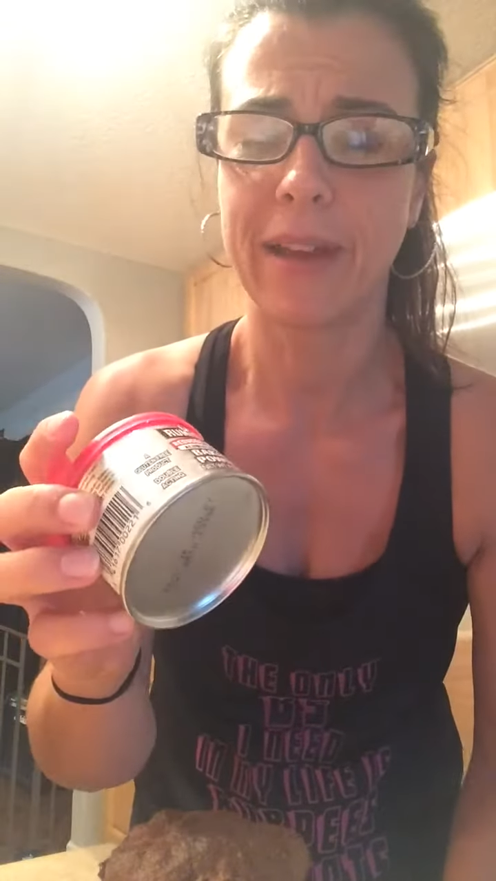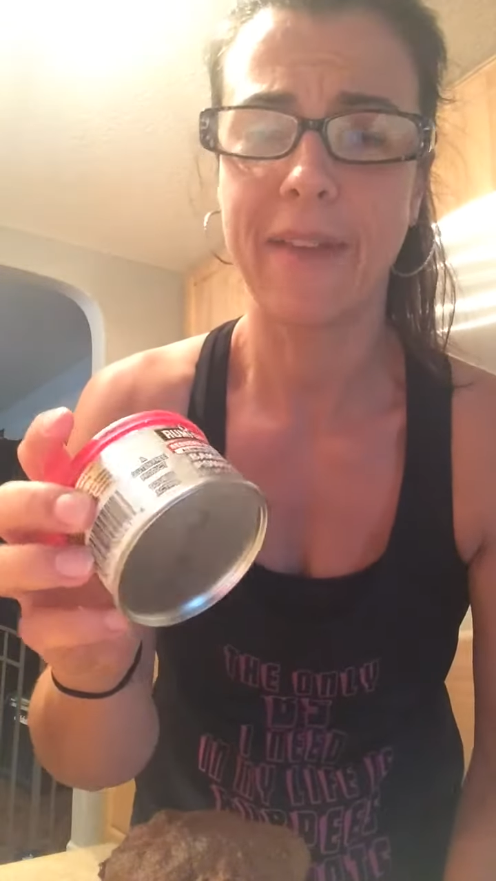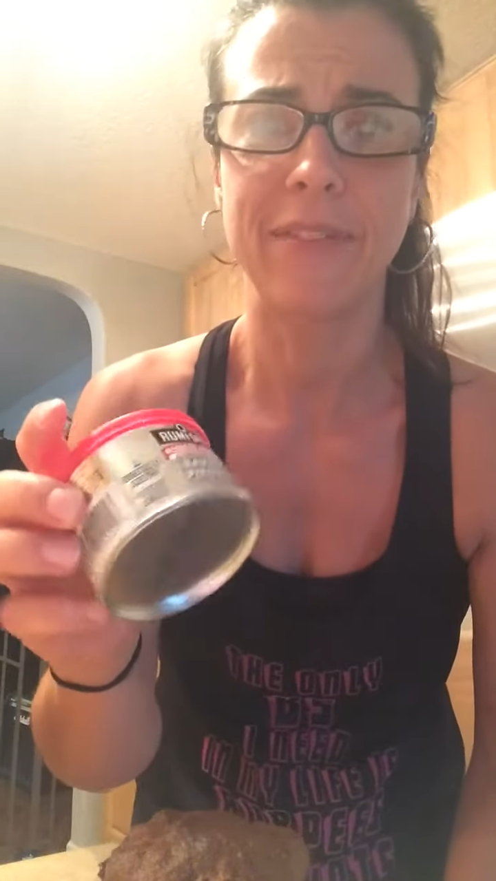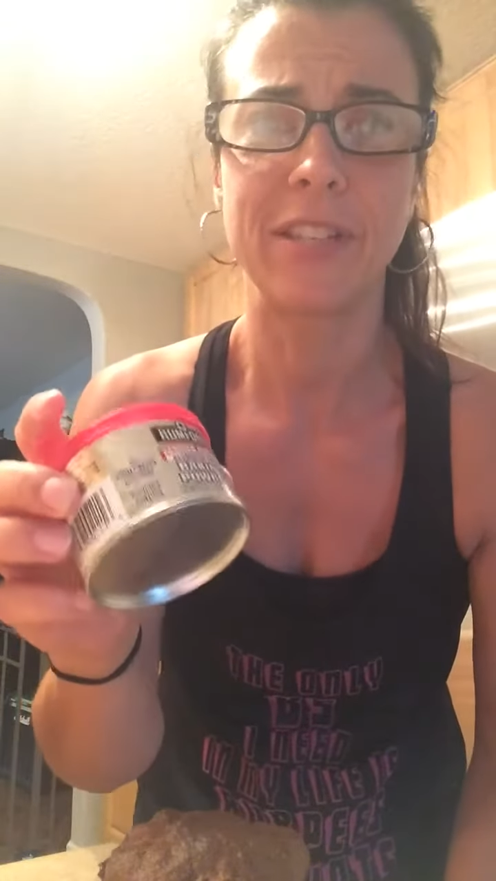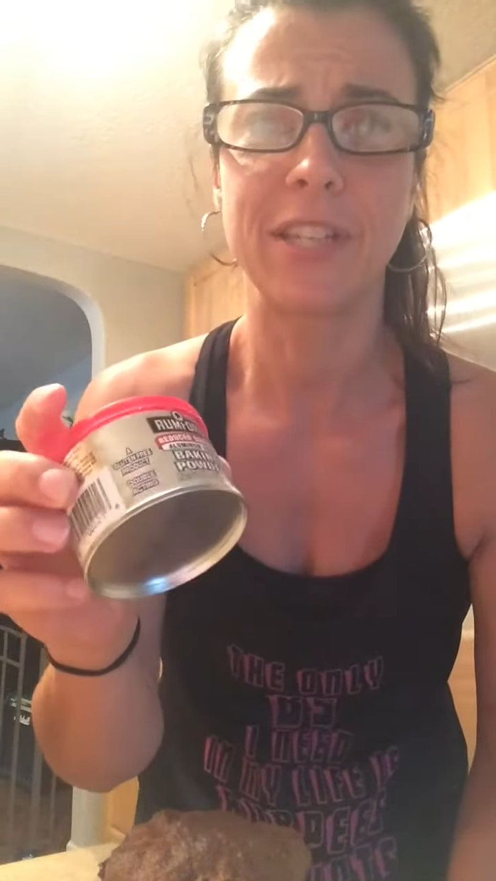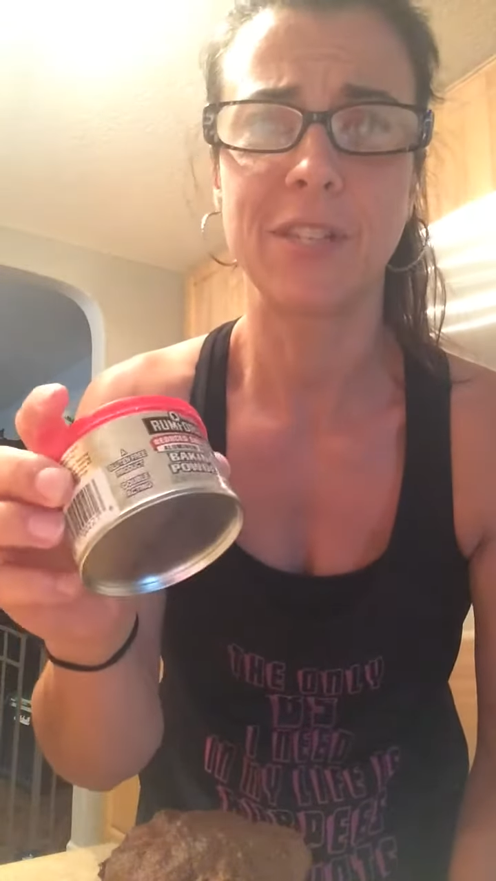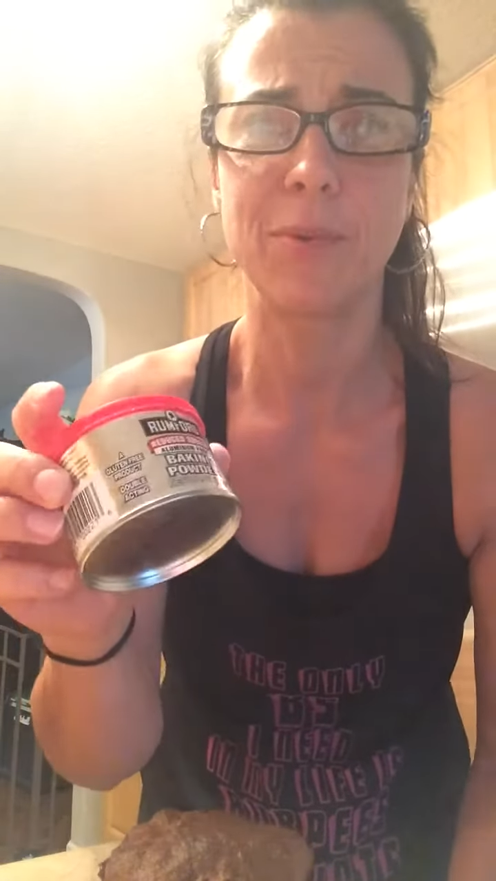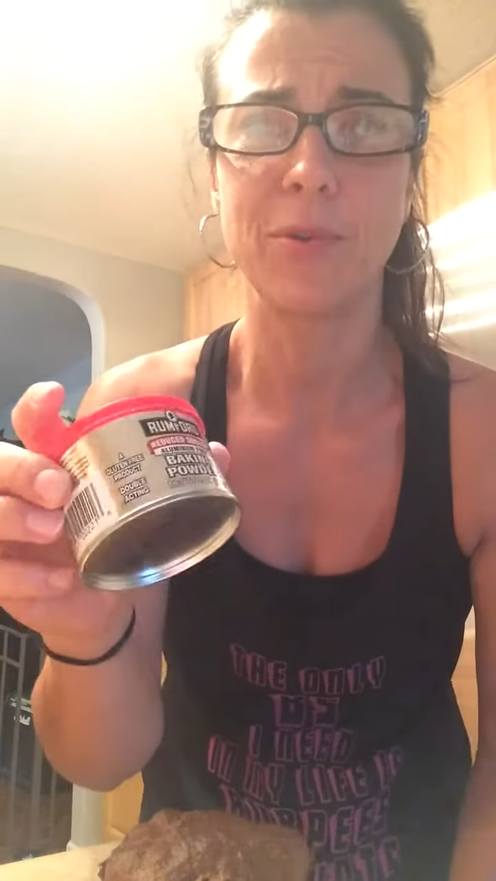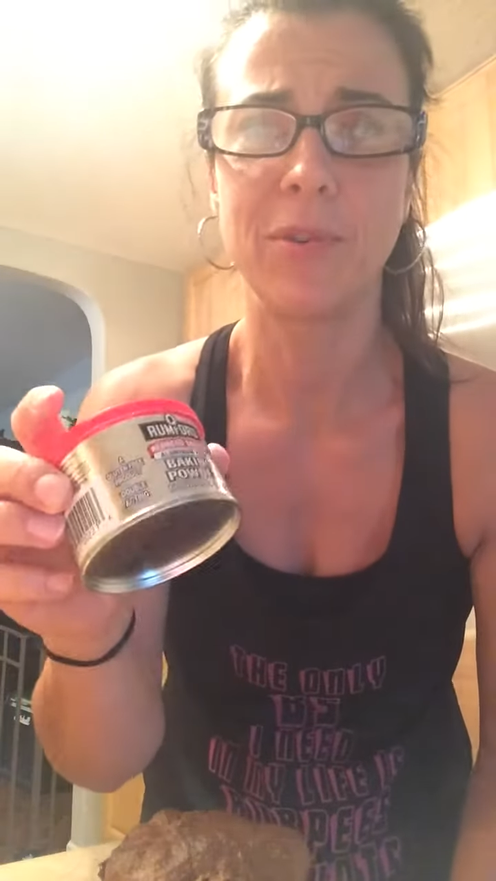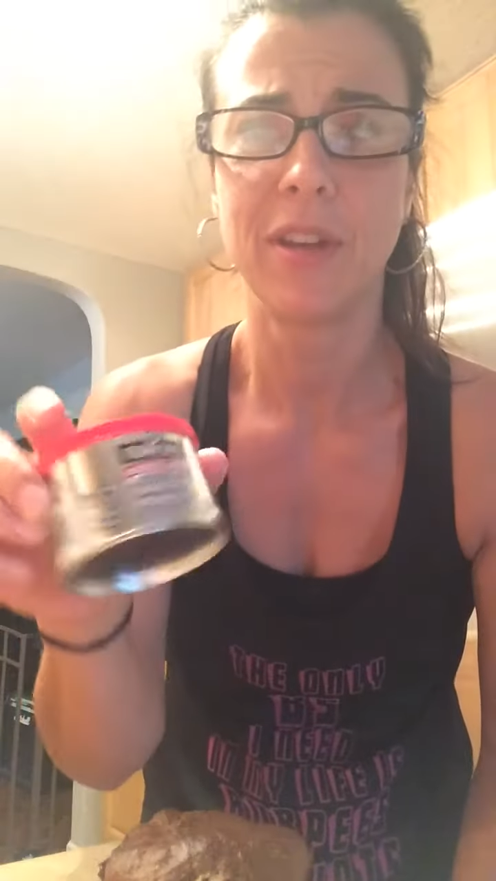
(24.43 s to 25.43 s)
1/2
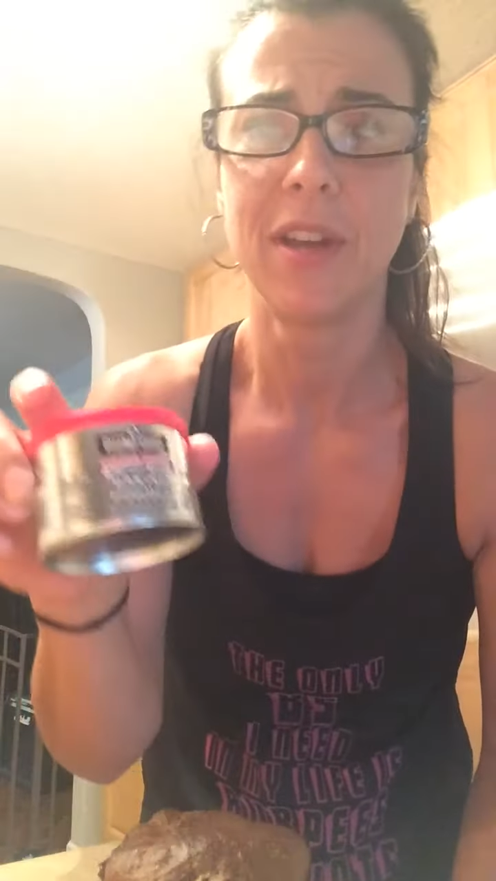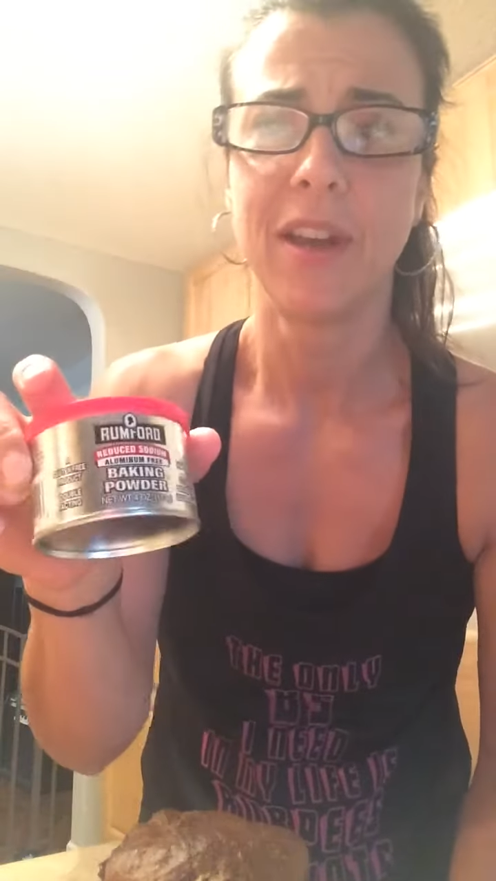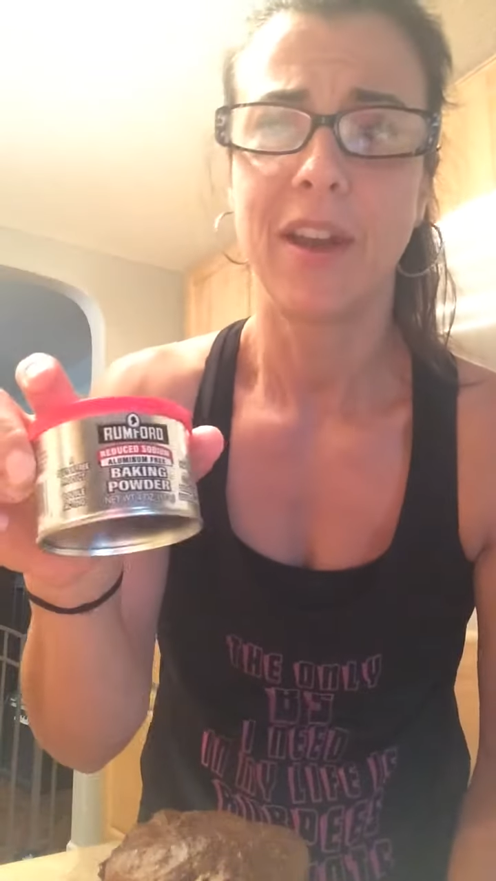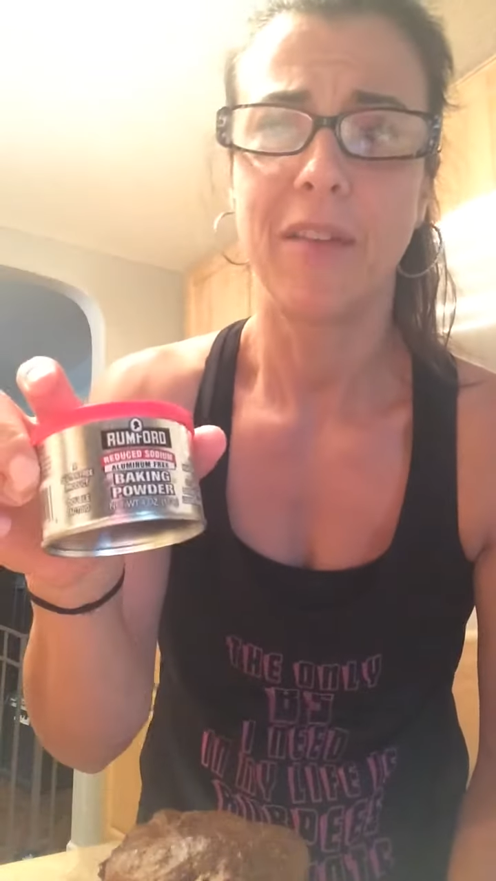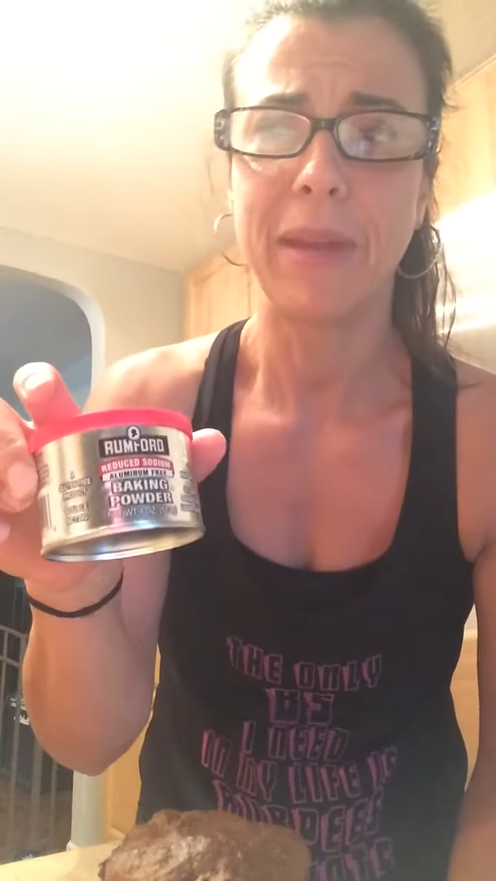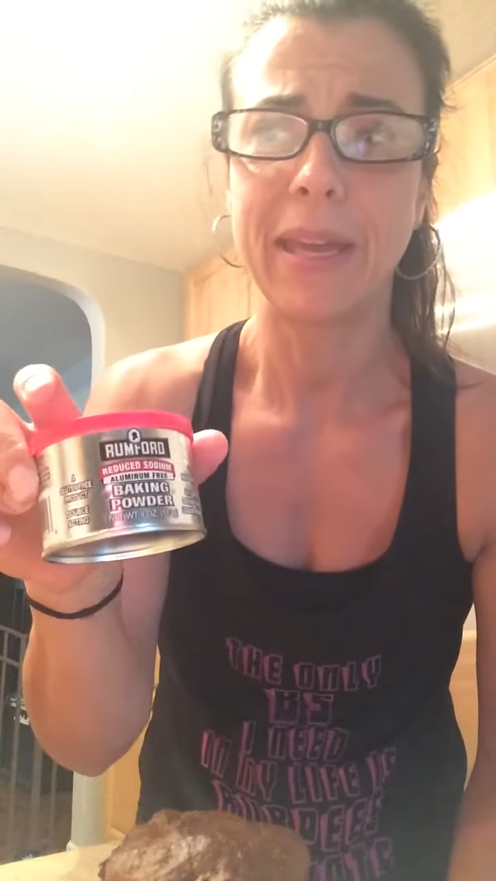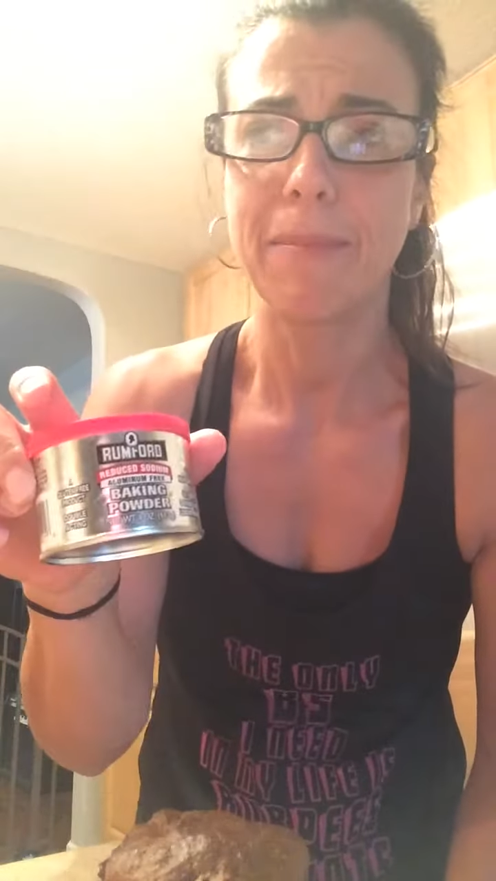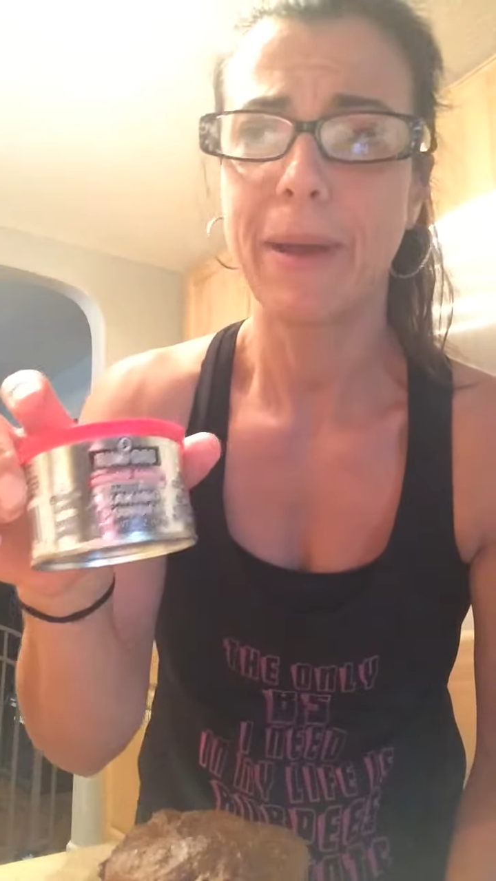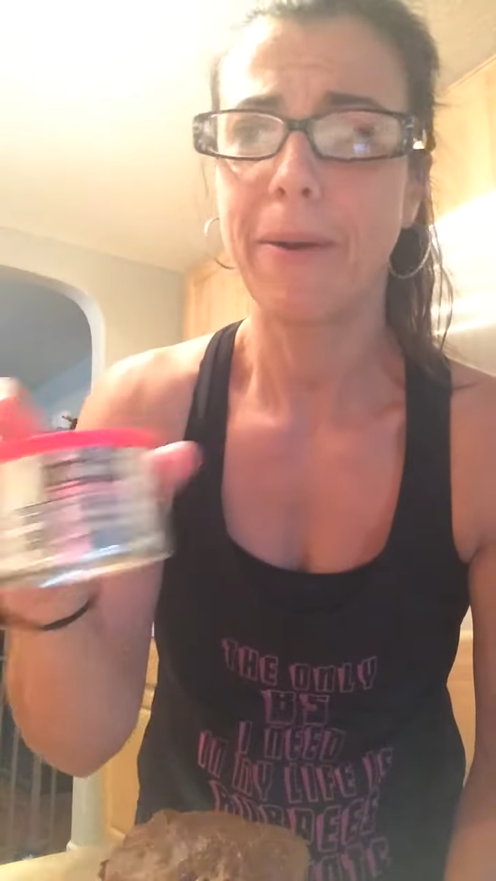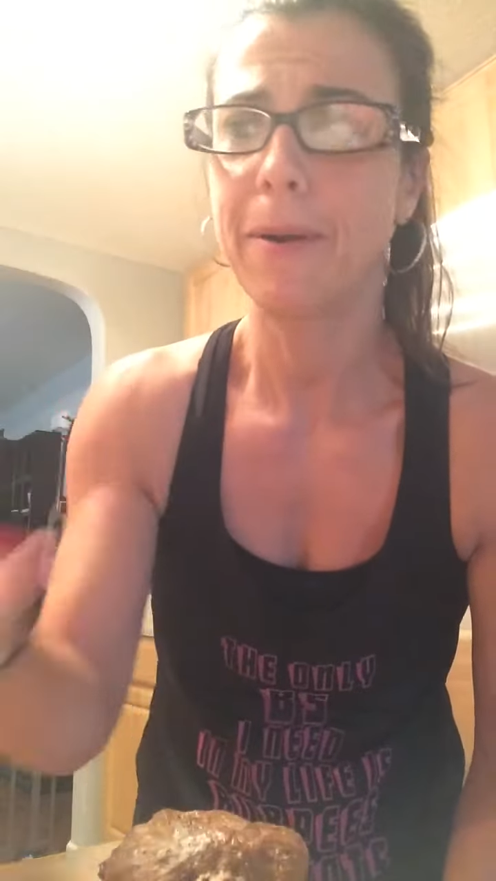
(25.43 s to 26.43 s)
teaspoon of
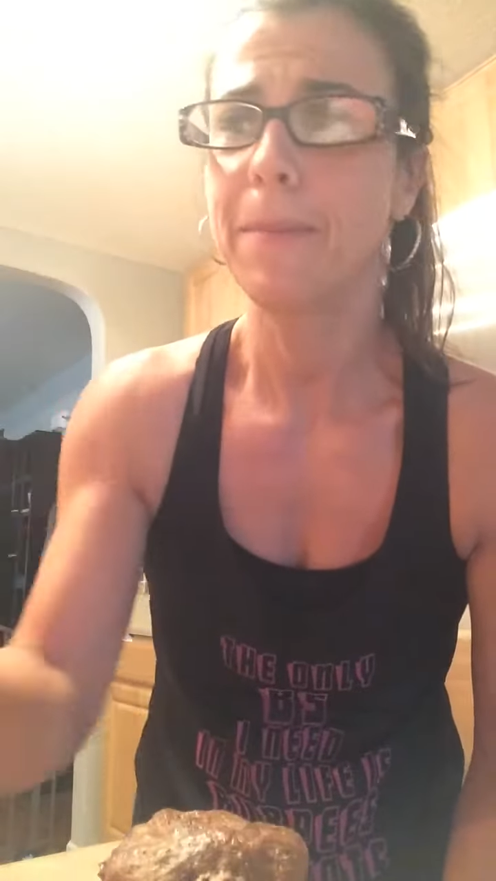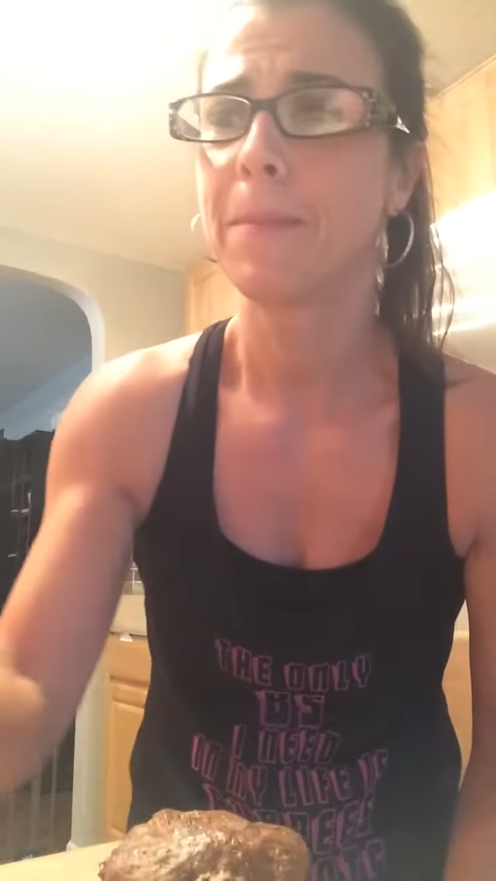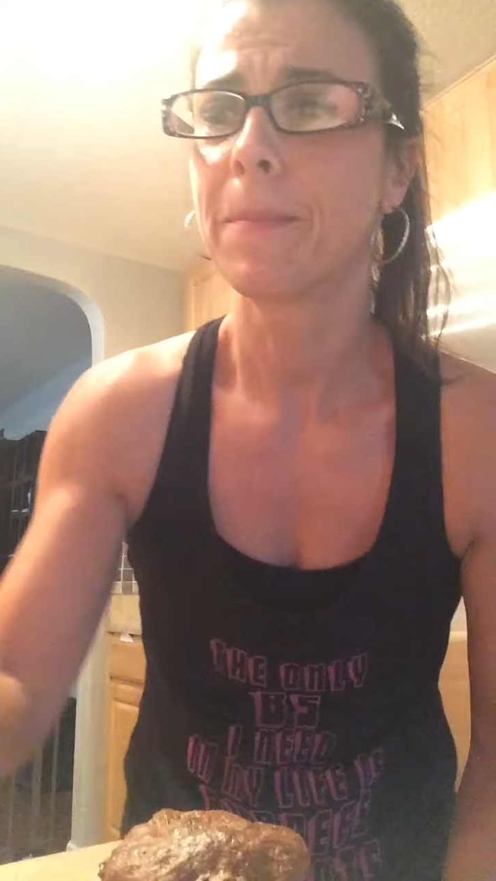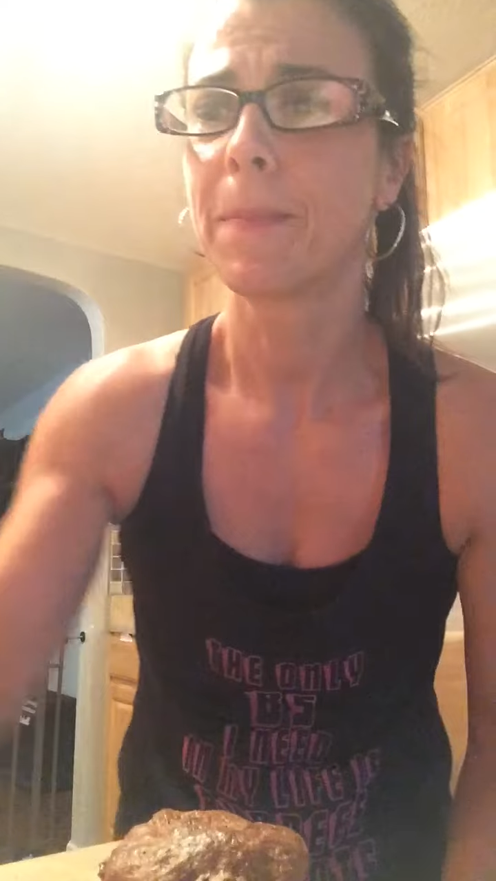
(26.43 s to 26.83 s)
baking powder.